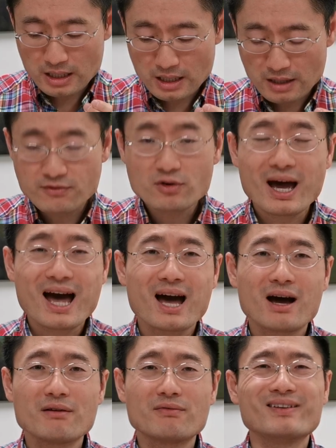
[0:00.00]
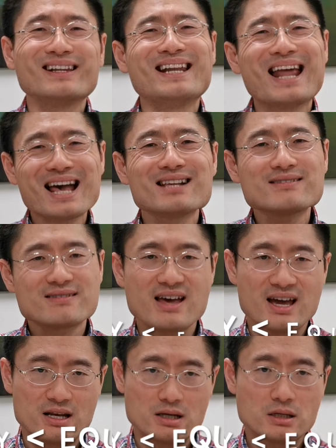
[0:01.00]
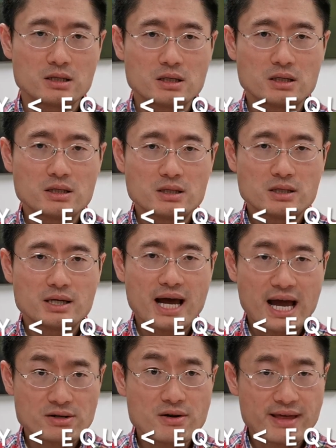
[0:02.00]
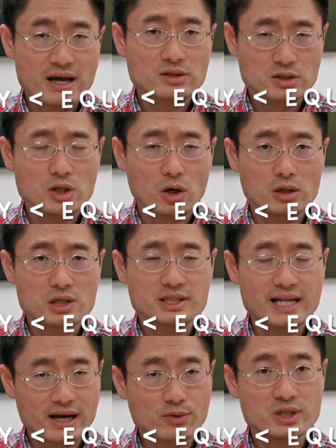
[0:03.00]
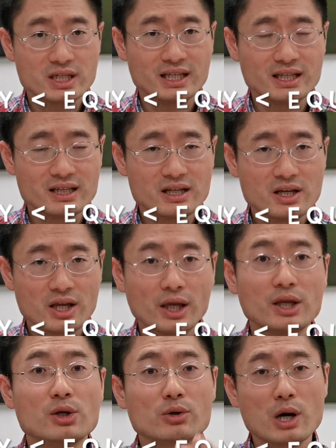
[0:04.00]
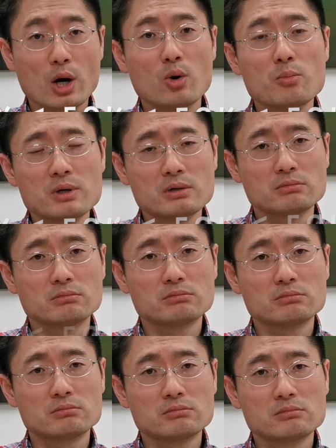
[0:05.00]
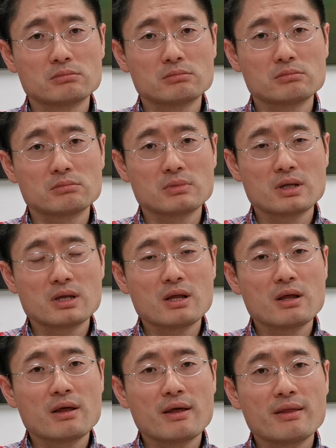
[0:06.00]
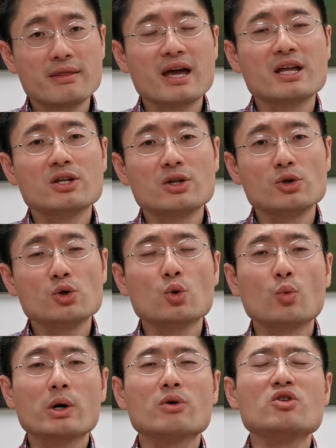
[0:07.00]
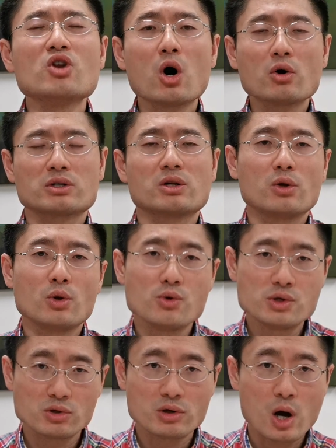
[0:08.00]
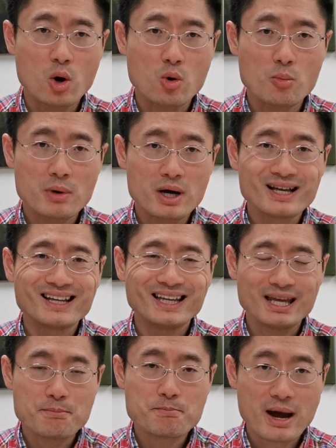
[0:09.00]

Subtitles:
If you have less than $100,000 in equity in your home, then you will not lose your home in